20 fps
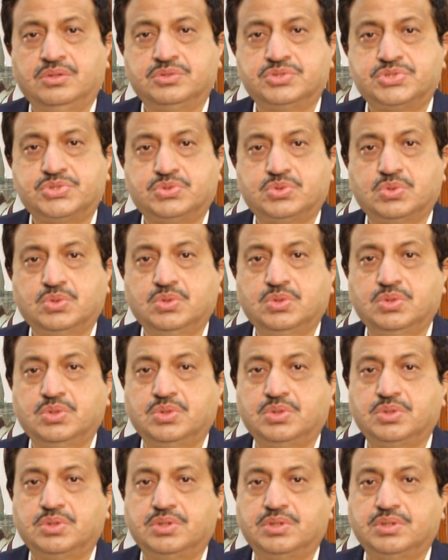
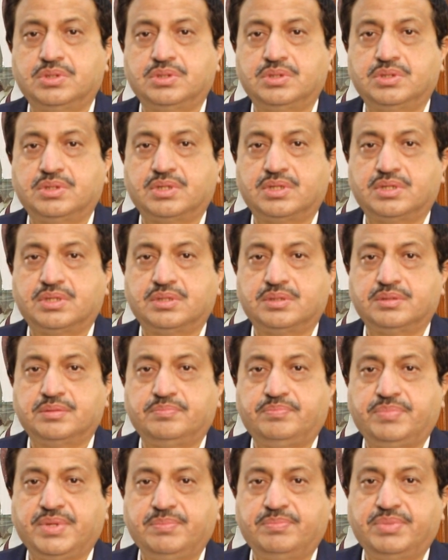So,
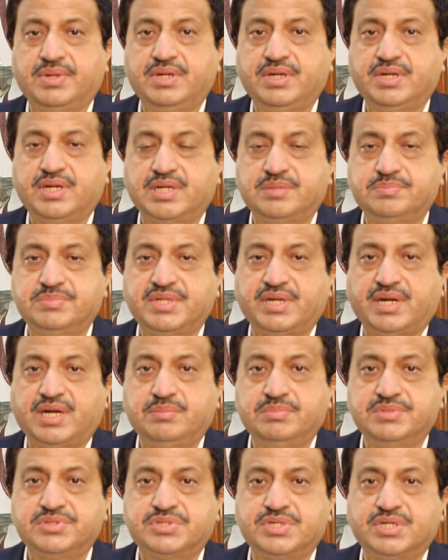people in
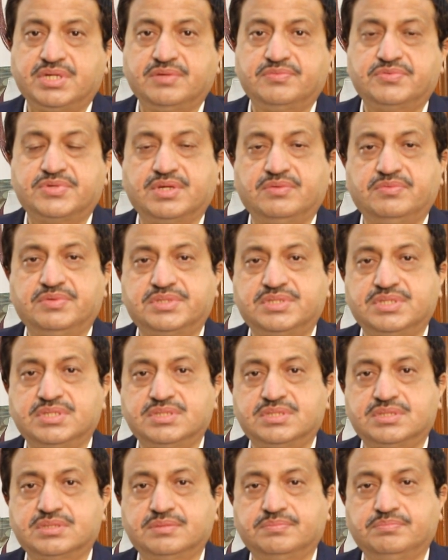administrative
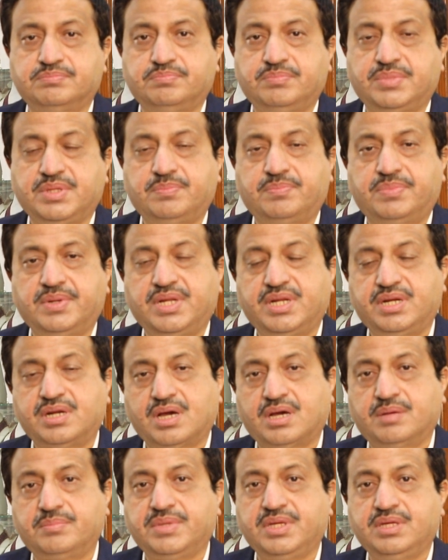services, people in
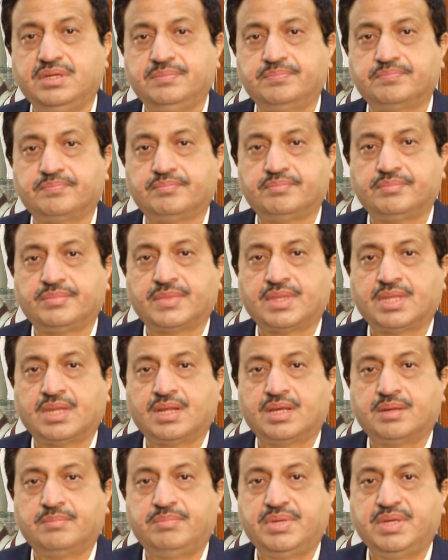army,
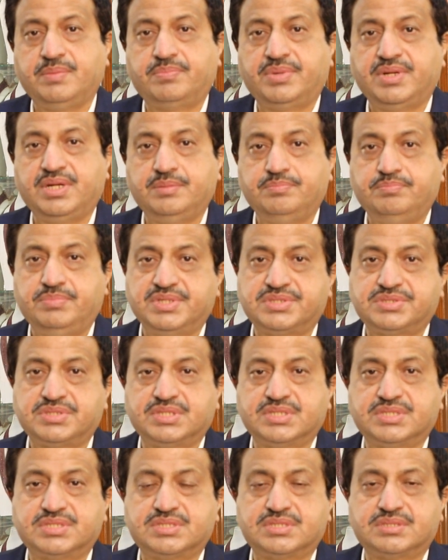people in
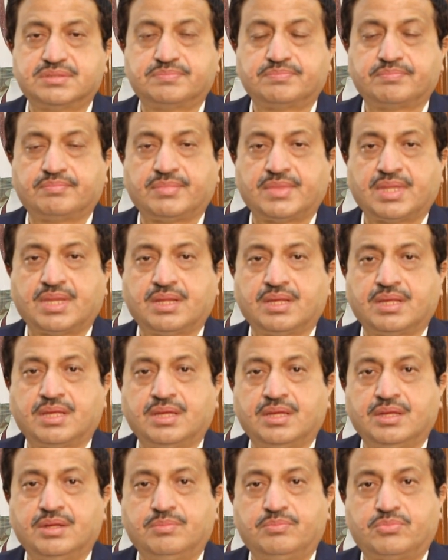business,
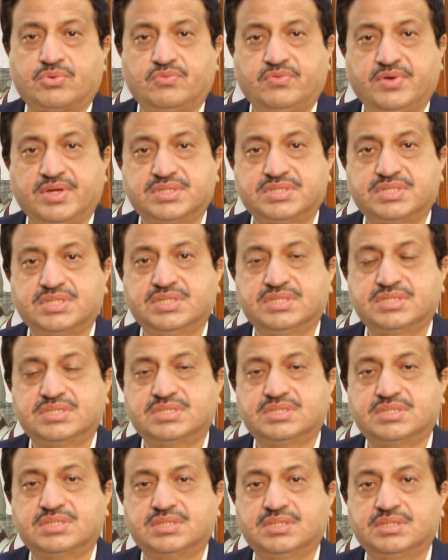
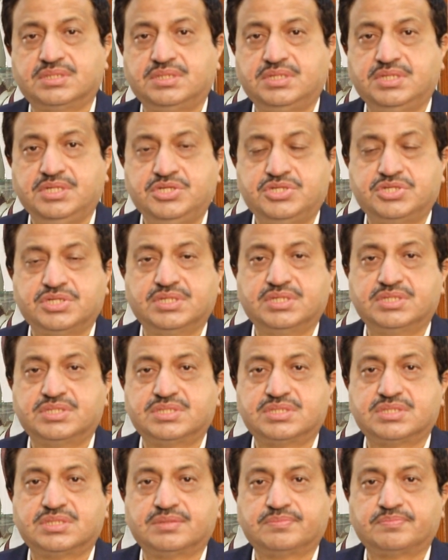professors,
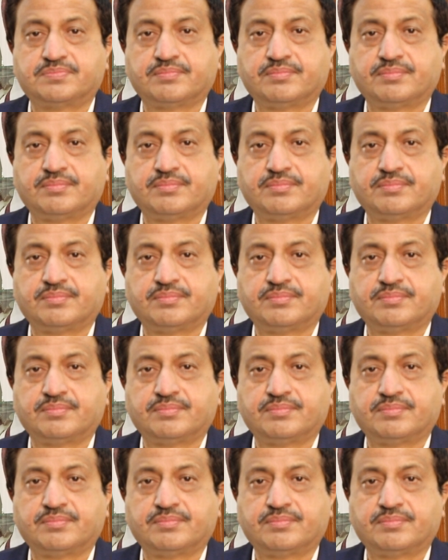teachers,